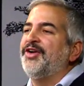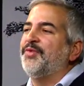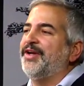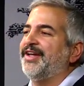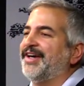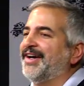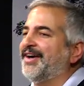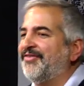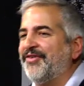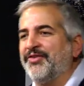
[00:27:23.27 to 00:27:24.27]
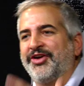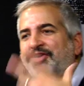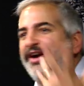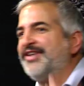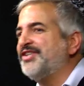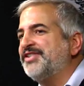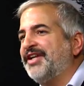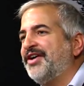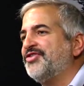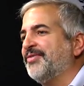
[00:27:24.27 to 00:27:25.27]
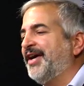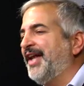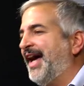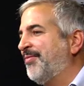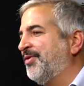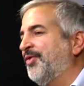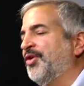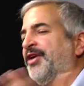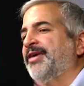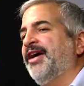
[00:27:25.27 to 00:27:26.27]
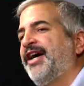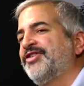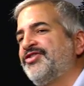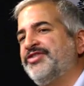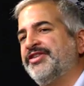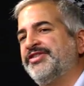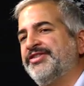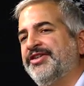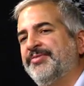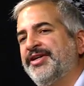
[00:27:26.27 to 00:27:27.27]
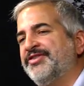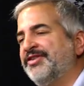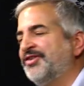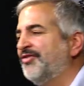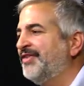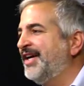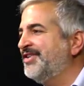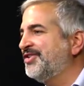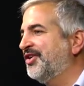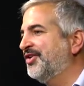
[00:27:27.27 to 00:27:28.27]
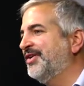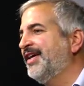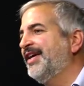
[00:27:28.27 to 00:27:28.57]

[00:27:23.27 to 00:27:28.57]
We of the crazy scenarios that might happen, that we're going to be hostages, because of the no-fly zone.